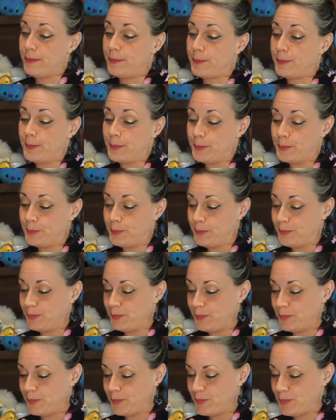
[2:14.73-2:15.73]

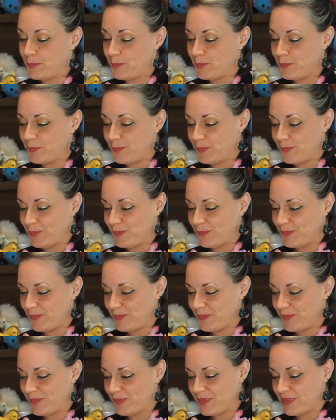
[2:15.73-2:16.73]

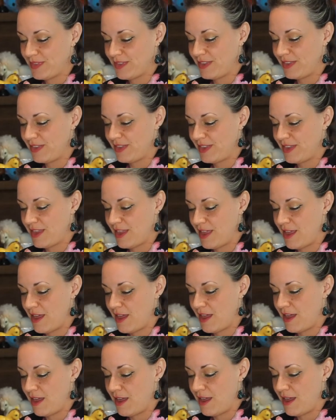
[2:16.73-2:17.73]

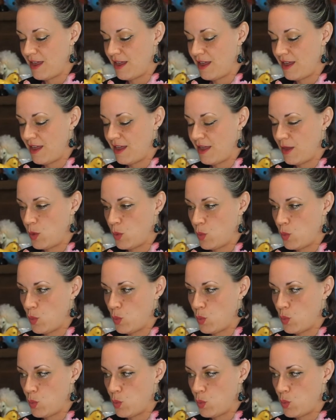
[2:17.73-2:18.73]

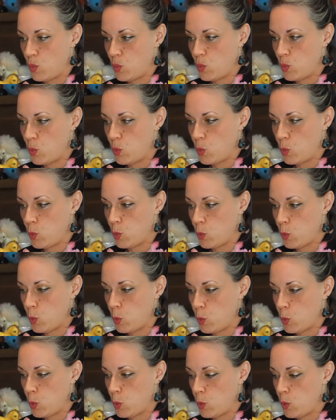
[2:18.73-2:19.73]

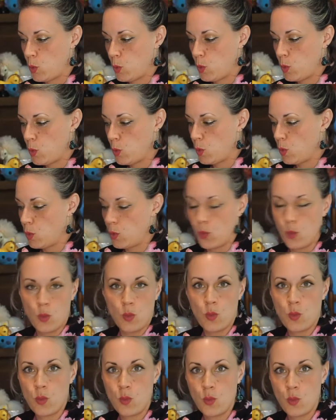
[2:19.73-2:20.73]

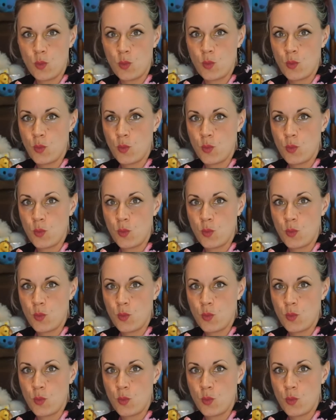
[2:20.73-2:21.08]
Nobody speaks.